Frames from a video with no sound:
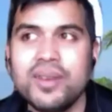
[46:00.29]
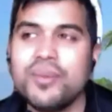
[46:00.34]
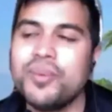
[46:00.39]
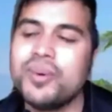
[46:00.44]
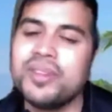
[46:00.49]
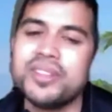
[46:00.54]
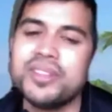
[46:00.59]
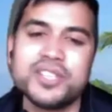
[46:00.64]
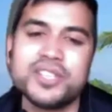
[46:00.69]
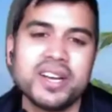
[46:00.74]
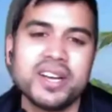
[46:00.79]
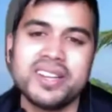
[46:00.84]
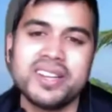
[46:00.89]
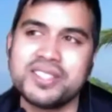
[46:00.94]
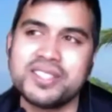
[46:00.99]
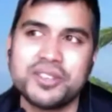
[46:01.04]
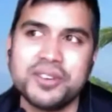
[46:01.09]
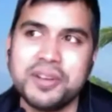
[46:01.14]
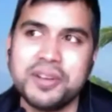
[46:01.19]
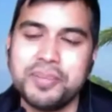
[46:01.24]
Well, The Shining is
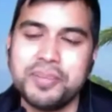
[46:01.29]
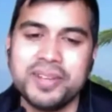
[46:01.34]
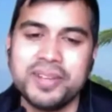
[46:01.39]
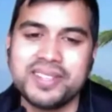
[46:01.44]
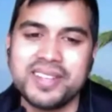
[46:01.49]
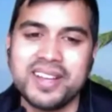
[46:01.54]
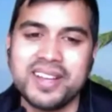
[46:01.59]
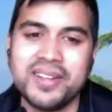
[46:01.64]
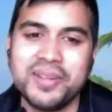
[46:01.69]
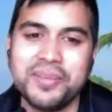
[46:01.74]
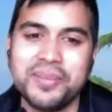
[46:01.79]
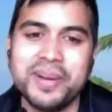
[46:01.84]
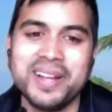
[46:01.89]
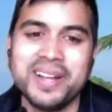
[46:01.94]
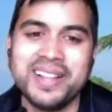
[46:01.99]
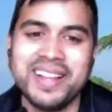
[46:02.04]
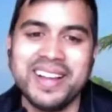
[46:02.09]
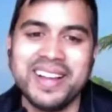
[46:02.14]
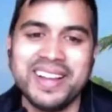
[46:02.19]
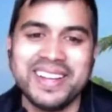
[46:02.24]
creepy as hell,
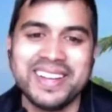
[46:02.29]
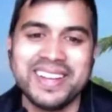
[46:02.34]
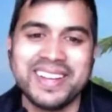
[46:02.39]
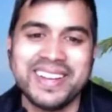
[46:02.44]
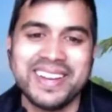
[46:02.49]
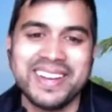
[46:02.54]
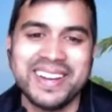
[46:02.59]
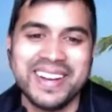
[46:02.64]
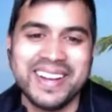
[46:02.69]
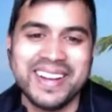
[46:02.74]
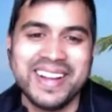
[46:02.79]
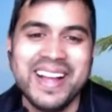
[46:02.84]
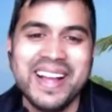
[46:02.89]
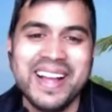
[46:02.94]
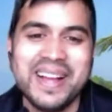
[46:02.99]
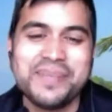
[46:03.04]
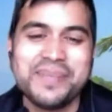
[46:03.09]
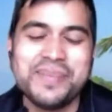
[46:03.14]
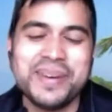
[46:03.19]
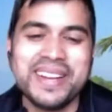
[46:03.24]

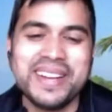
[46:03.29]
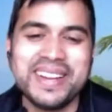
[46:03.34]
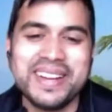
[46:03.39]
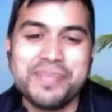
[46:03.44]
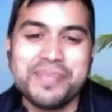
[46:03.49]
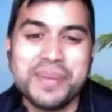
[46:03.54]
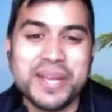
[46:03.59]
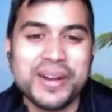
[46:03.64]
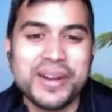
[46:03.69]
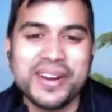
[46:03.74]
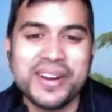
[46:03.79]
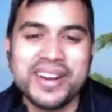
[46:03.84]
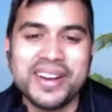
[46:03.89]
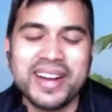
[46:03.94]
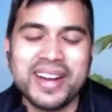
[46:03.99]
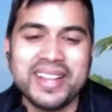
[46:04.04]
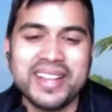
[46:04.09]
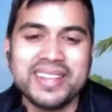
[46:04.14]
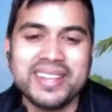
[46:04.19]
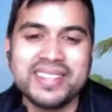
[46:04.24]
but being on an
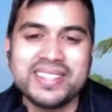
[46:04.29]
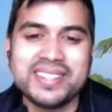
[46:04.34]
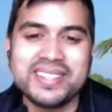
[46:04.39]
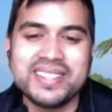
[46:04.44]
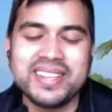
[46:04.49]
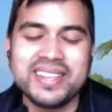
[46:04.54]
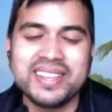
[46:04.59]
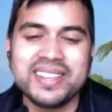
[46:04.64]
island and seeing